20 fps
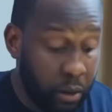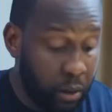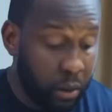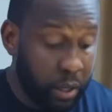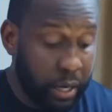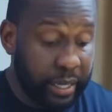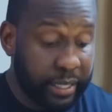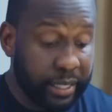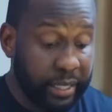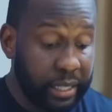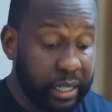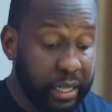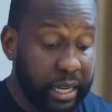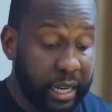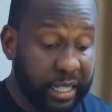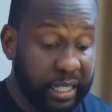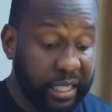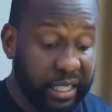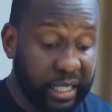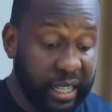Okay, I see
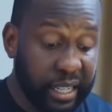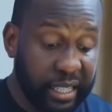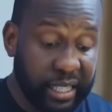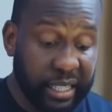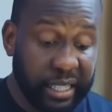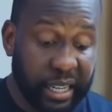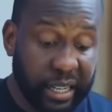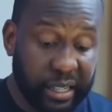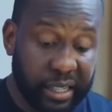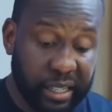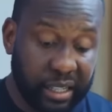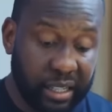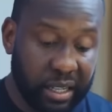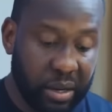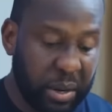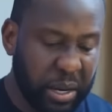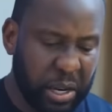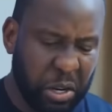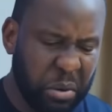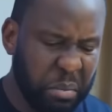that this is getting childish
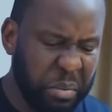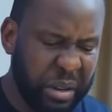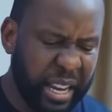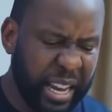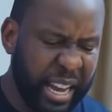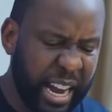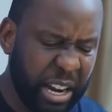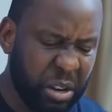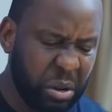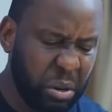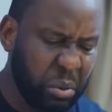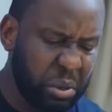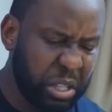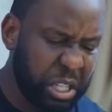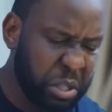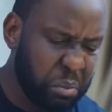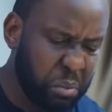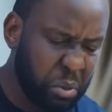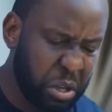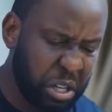now. I cannot be here arguing with
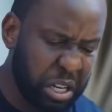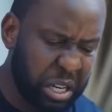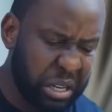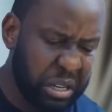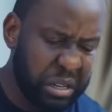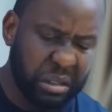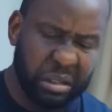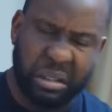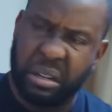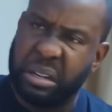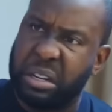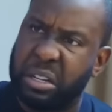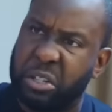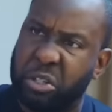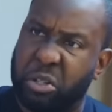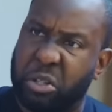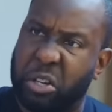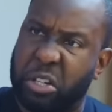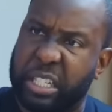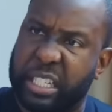a small girl.
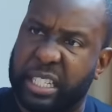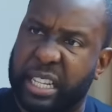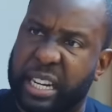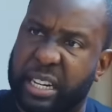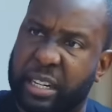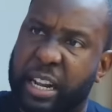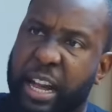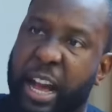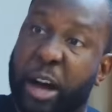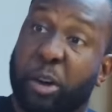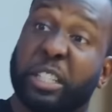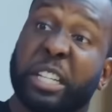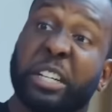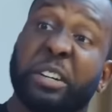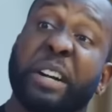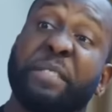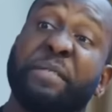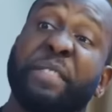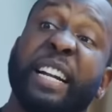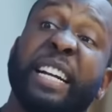Do you understand? I was a
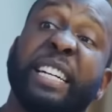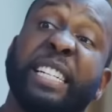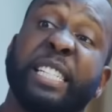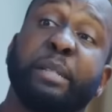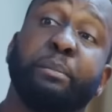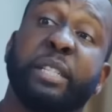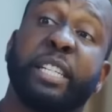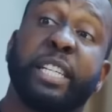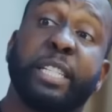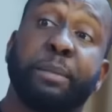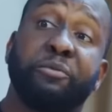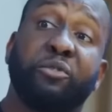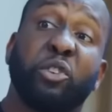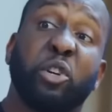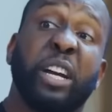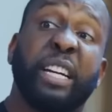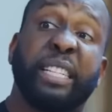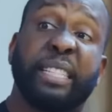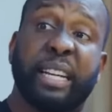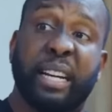grandfather in this business before
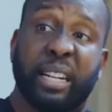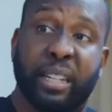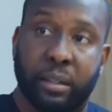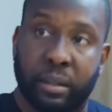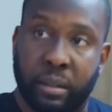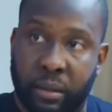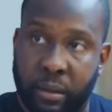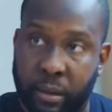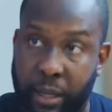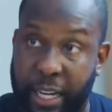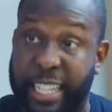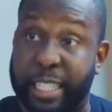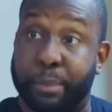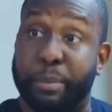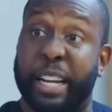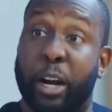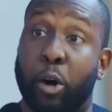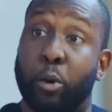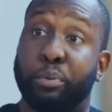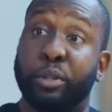you entered. And it's
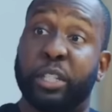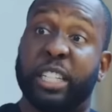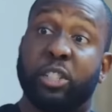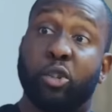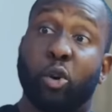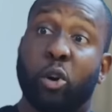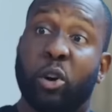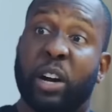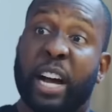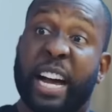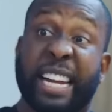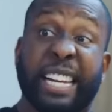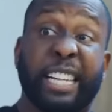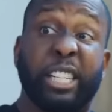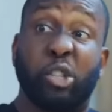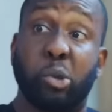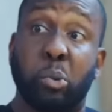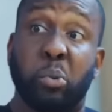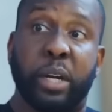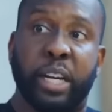me that opened the door and
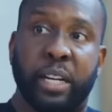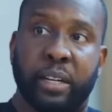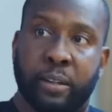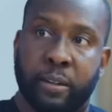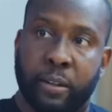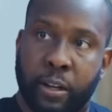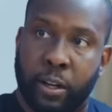let you in.